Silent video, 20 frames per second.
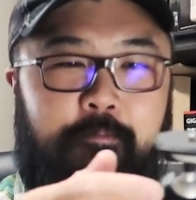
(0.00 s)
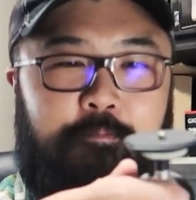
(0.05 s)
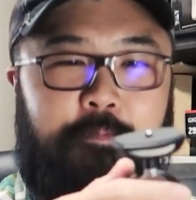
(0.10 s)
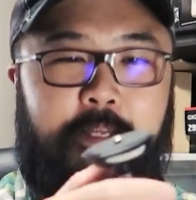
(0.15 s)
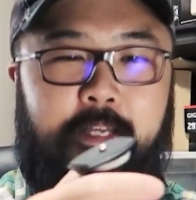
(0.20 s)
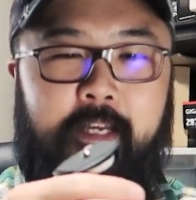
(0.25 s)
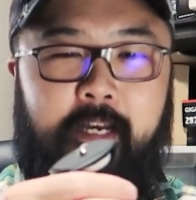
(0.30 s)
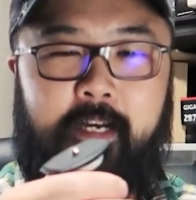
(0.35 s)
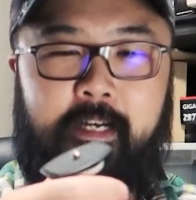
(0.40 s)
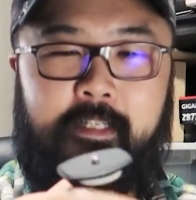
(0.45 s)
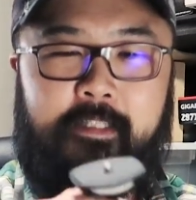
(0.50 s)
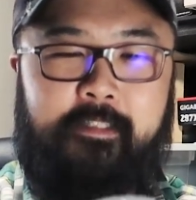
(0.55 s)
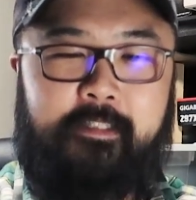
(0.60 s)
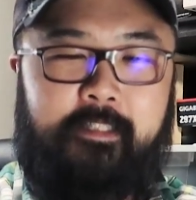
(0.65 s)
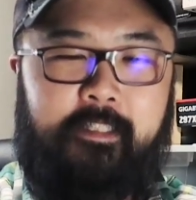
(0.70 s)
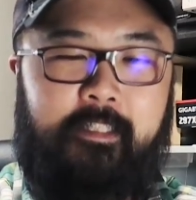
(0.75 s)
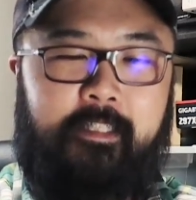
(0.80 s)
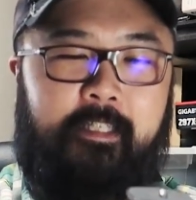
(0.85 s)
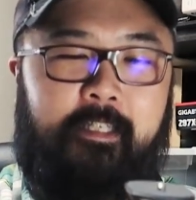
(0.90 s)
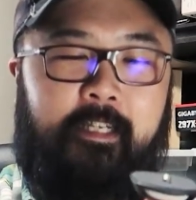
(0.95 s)

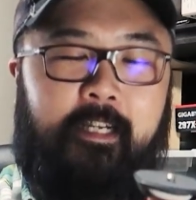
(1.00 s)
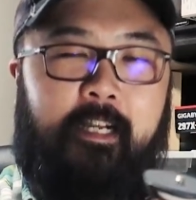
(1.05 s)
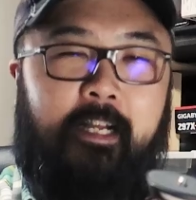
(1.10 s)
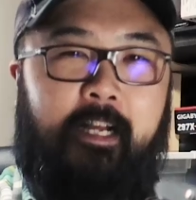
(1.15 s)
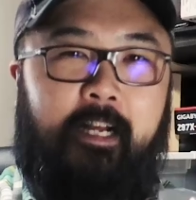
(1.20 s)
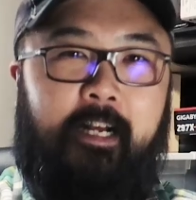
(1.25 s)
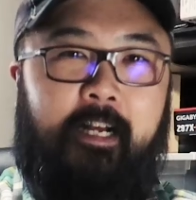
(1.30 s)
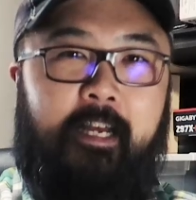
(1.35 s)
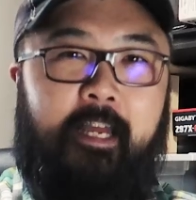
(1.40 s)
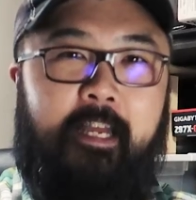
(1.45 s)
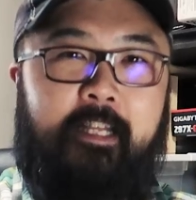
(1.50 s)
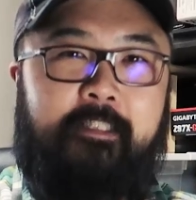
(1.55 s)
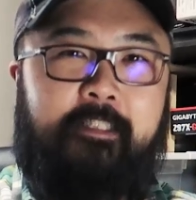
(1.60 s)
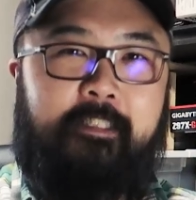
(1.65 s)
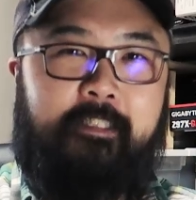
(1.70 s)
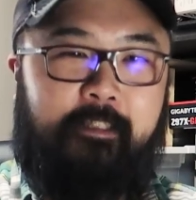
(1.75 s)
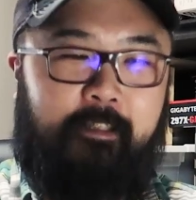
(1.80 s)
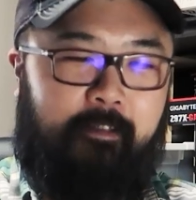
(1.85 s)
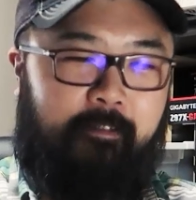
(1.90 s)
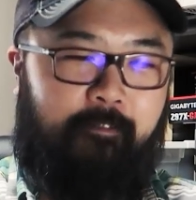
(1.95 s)
because
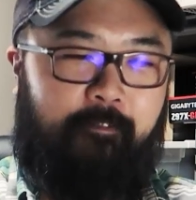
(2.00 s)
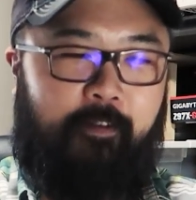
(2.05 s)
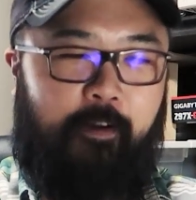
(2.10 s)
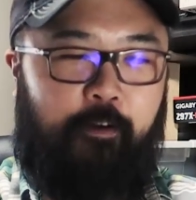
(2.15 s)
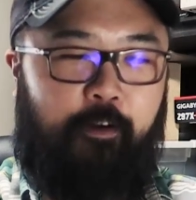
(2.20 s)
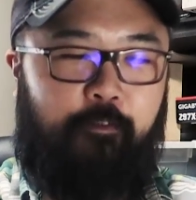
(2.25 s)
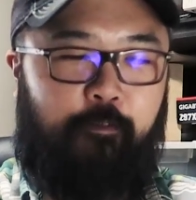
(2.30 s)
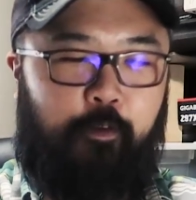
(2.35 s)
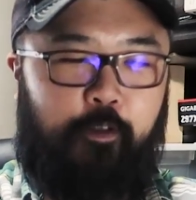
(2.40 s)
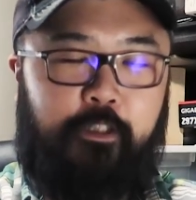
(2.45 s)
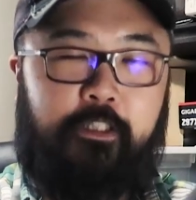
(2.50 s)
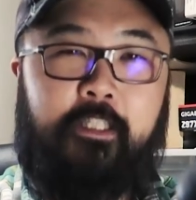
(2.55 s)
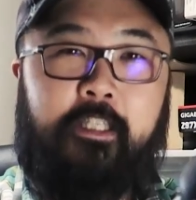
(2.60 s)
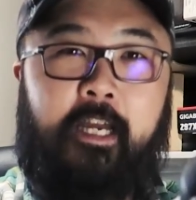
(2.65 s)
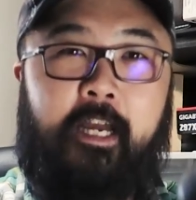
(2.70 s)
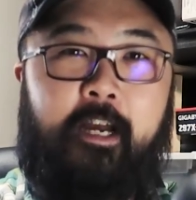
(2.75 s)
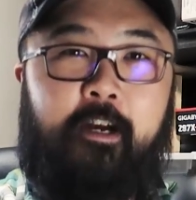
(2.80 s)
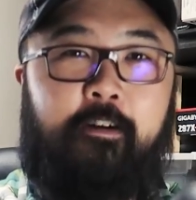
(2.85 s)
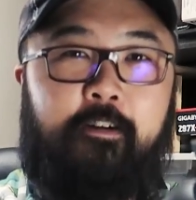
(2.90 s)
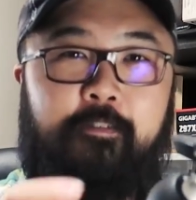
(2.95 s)
it's very
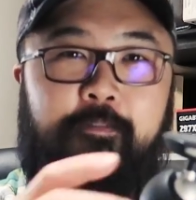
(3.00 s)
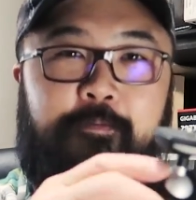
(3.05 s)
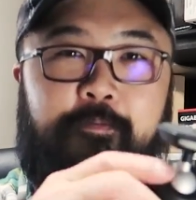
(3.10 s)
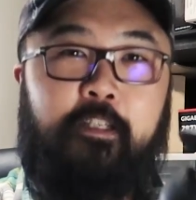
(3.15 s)
versatile.